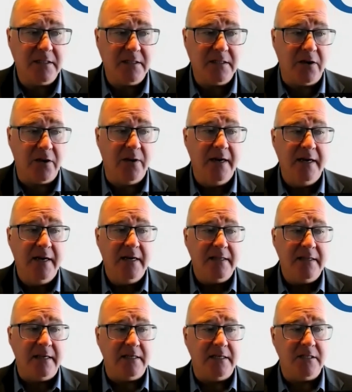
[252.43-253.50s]
So
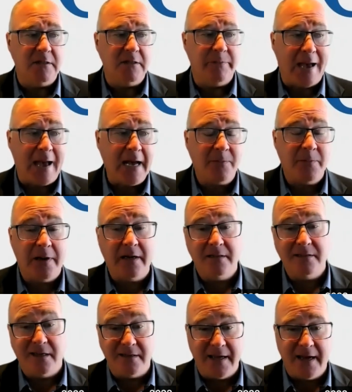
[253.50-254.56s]
they, she
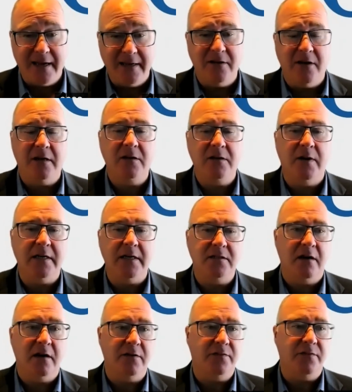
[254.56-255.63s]
backpedaled on that. Not a great
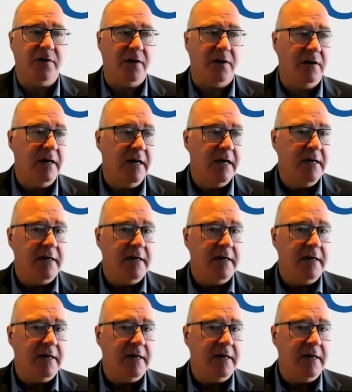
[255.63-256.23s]
start for her.